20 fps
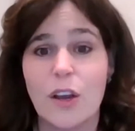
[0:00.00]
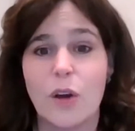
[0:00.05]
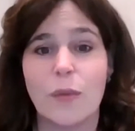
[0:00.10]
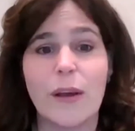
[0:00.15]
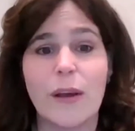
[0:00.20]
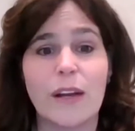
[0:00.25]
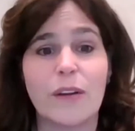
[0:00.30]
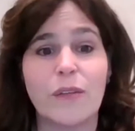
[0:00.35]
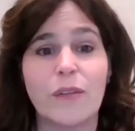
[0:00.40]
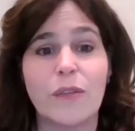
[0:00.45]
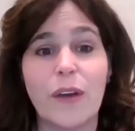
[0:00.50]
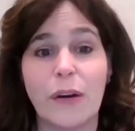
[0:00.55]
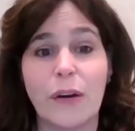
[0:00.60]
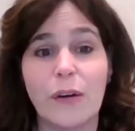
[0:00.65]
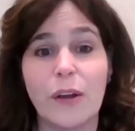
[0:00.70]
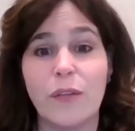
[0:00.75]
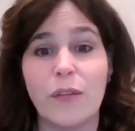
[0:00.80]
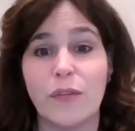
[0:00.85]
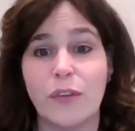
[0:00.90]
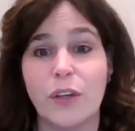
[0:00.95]
We had a
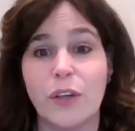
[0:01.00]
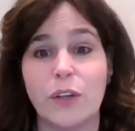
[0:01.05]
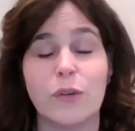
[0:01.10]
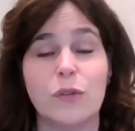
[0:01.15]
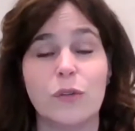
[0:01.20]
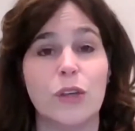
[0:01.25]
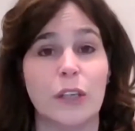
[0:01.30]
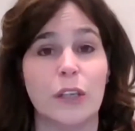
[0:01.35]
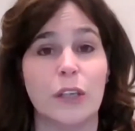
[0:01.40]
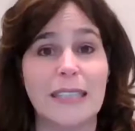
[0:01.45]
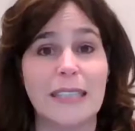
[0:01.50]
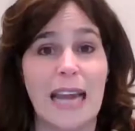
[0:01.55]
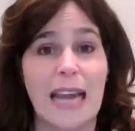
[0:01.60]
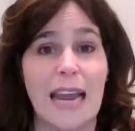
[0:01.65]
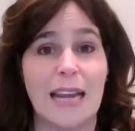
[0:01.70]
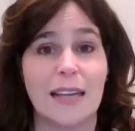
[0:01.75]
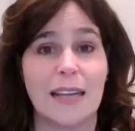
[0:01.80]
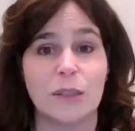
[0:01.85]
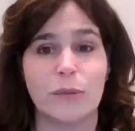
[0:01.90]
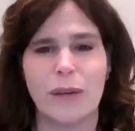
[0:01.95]
very few good
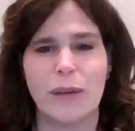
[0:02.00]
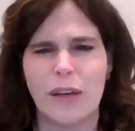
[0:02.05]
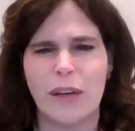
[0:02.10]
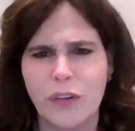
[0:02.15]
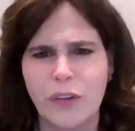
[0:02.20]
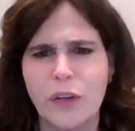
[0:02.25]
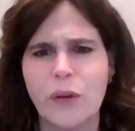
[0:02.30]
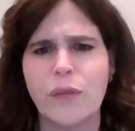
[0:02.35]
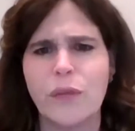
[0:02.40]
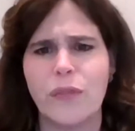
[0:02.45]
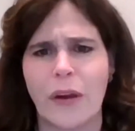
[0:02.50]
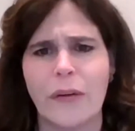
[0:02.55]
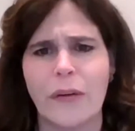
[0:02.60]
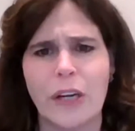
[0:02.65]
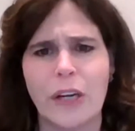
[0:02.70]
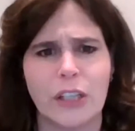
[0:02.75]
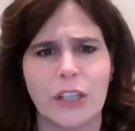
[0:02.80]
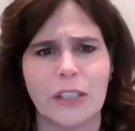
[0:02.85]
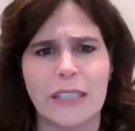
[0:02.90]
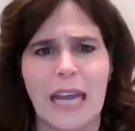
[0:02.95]
days. We had a few
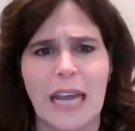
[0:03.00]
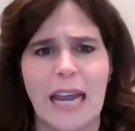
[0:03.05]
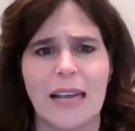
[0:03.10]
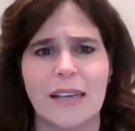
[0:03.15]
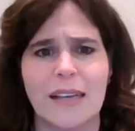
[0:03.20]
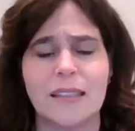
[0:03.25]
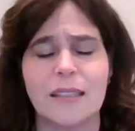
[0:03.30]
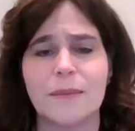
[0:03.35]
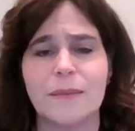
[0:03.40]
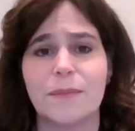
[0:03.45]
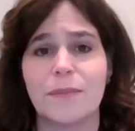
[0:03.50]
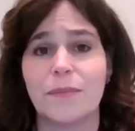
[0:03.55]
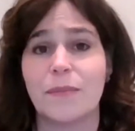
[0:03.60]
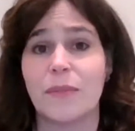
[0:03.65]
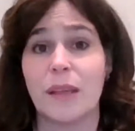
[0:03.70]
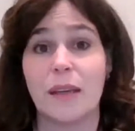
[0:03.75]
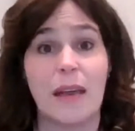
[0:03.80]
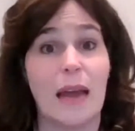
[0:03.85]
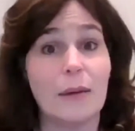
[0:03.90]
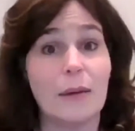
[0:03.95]
very good days.
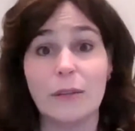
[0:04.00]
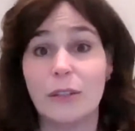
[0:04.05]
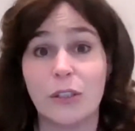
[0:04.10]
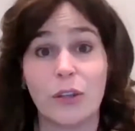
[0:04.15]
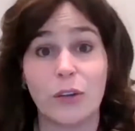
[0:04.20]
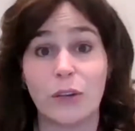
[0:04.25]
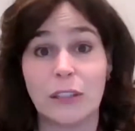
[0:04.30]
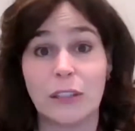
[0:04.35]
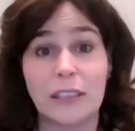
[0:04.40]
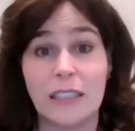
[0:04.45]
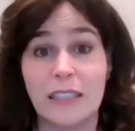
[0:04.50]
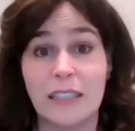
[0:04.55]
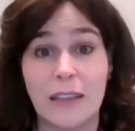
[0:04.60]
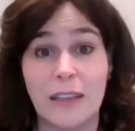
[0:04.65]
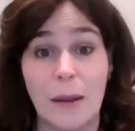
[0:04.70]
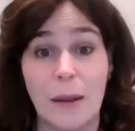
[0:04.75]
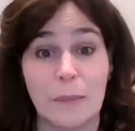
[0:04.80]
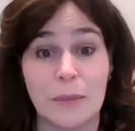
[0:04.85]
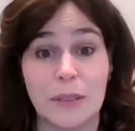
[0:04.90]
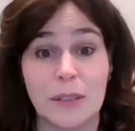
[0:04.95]
I was totally
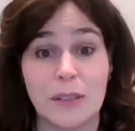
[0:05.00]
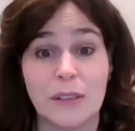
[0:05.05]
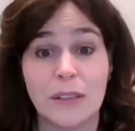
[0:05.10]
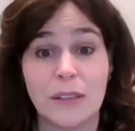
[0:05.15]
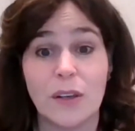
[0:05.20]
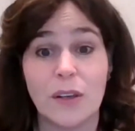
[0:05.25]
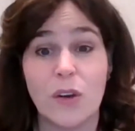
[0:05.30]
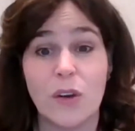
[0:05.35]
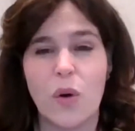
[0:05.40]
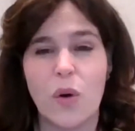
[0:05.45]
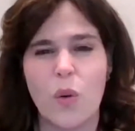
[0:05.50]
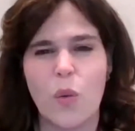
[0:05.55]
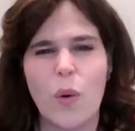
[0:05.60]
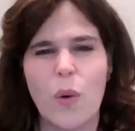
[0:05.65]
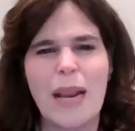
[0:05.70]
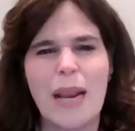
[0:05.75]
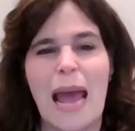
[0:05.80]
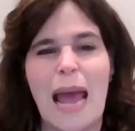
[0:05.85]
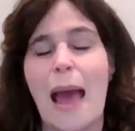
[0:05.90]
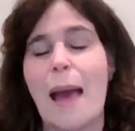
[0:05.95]
stumped.
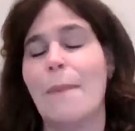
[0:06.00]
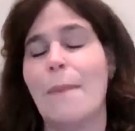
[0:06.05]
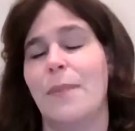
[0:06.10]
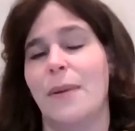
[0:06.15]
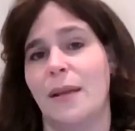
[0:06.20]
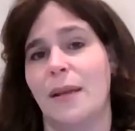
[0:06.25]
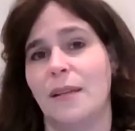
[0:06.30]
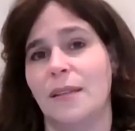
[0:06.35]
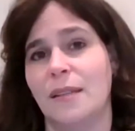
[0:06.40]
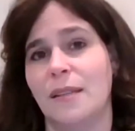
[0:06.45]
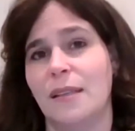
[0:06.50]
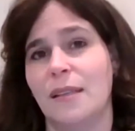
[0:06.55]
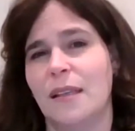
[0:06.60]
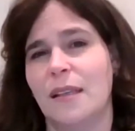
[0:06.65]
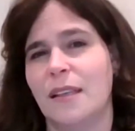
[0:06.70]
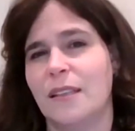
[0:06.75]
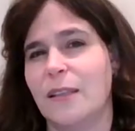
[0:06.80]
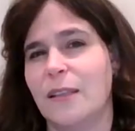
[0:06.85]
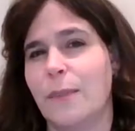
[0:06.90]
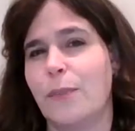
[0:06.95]
What happened
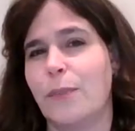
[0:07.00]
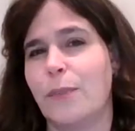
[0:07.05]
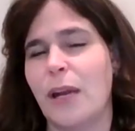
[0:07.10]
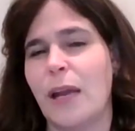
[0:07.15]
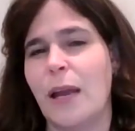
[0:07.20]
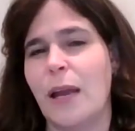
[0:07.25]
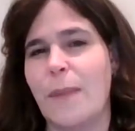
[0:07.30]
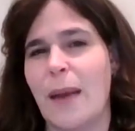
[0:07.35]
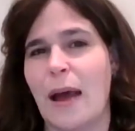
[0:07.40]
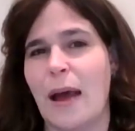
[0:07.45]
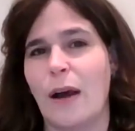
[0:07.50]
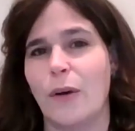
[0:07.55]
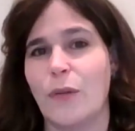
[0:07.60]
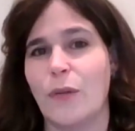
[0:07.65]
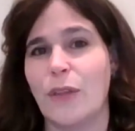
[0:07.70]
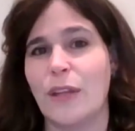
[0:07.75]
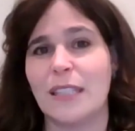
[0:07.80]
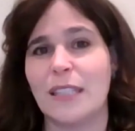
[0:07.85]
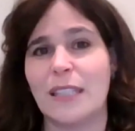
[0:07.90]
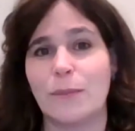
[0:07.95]
to bring about
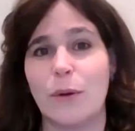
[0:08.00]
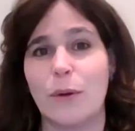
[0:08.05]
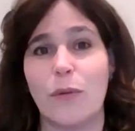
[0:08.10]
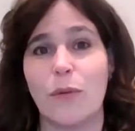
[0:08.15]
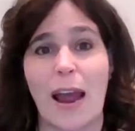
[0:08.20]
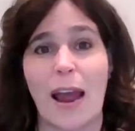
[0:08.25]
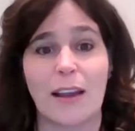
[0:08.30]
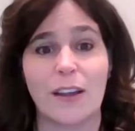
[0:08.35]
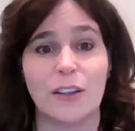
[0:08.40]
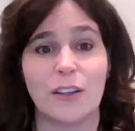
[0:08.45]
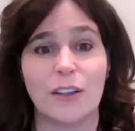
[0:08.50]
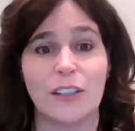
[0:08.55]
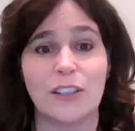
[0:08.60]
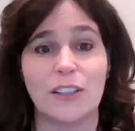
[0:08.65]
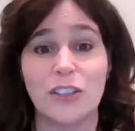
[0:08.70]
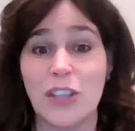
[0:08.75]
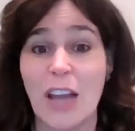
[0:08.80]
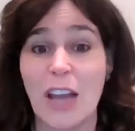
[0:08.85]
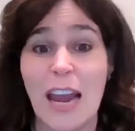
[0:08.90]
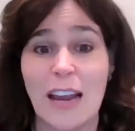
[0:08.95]
this
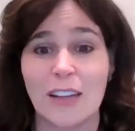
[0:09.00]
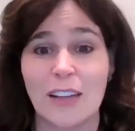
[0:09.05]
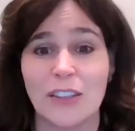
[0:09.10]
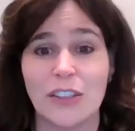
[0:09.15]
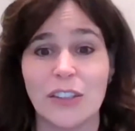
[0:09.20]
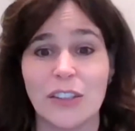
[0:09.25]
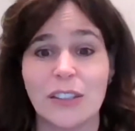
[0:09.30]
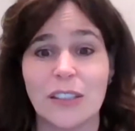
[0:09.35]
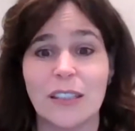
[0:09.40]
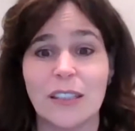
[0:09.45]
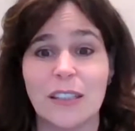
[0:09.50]
miraculous change?